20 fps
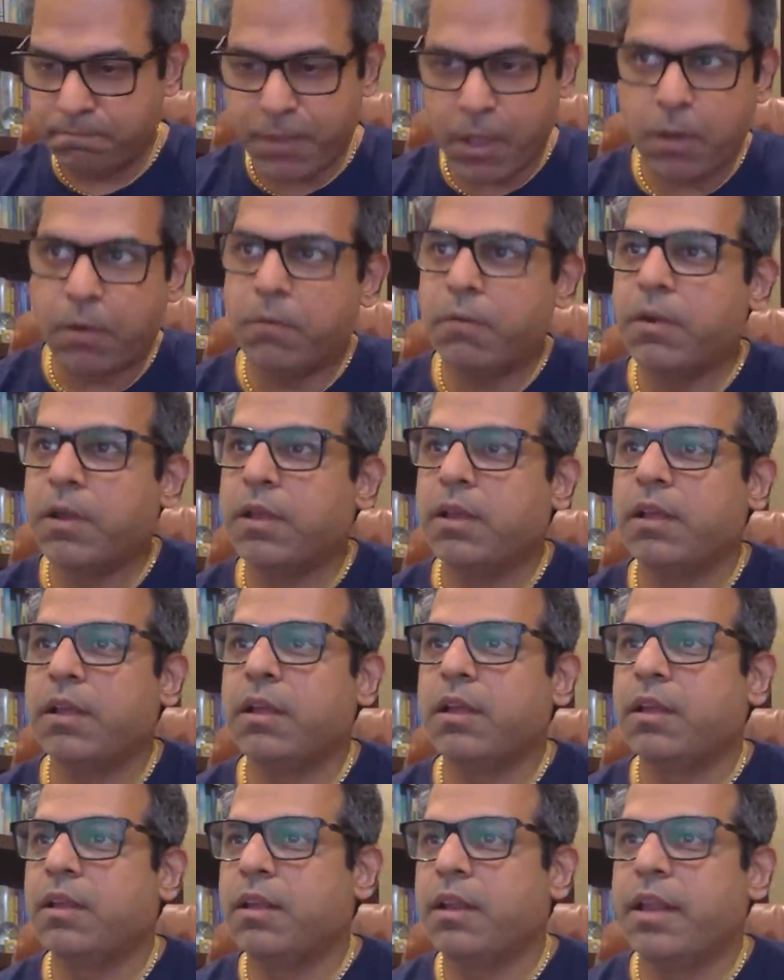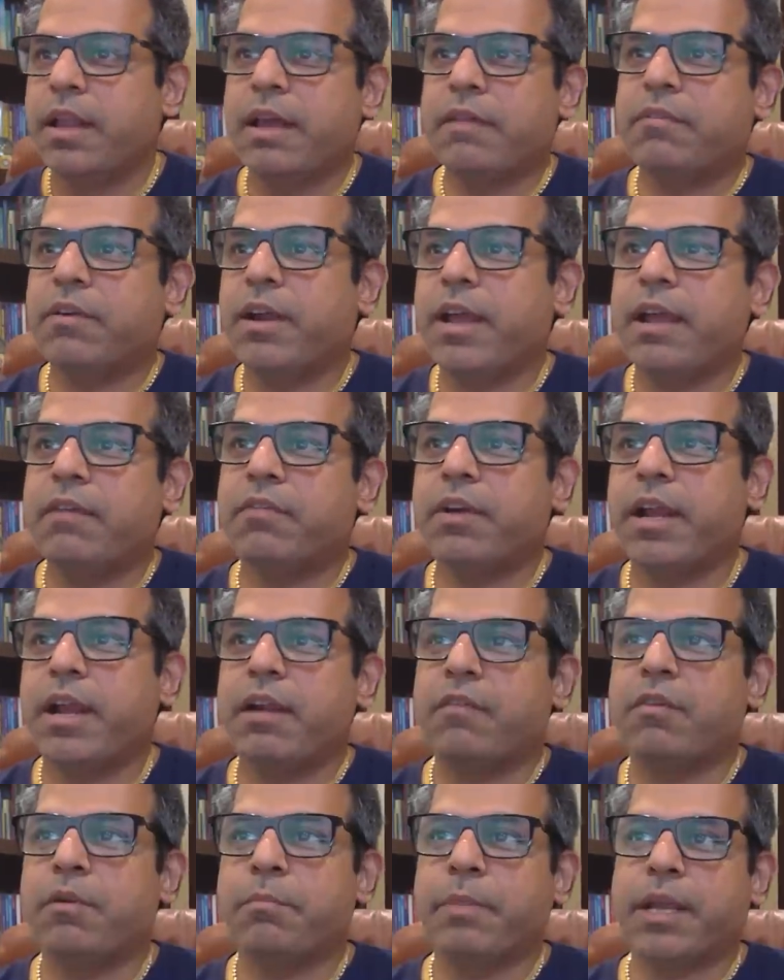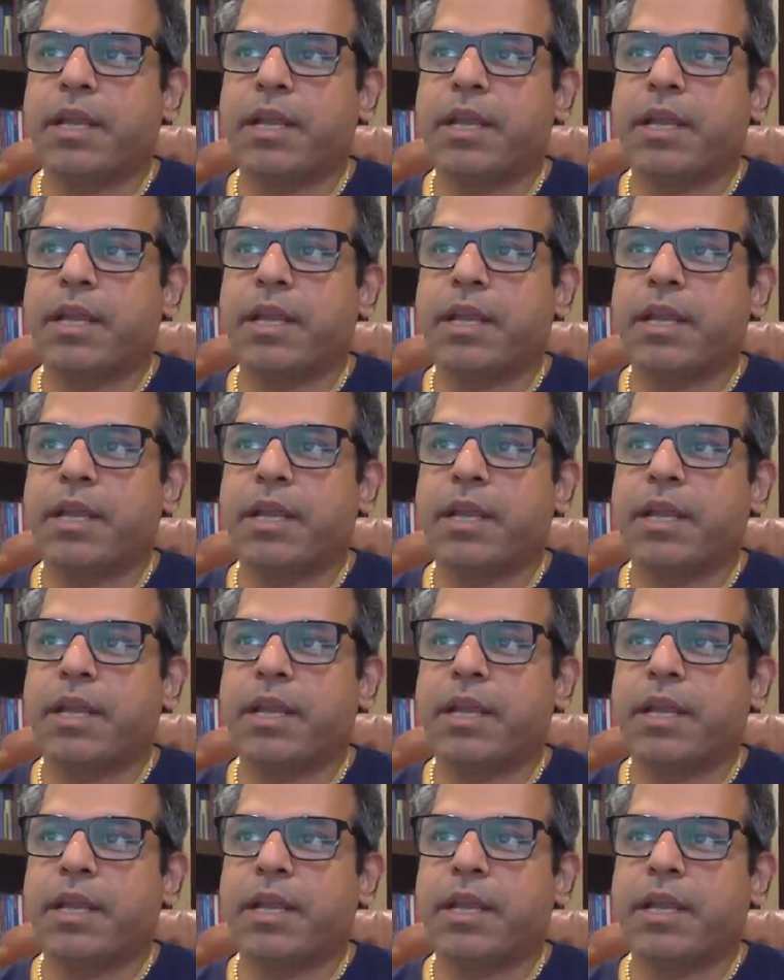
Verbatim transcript: No, never, ever, ever,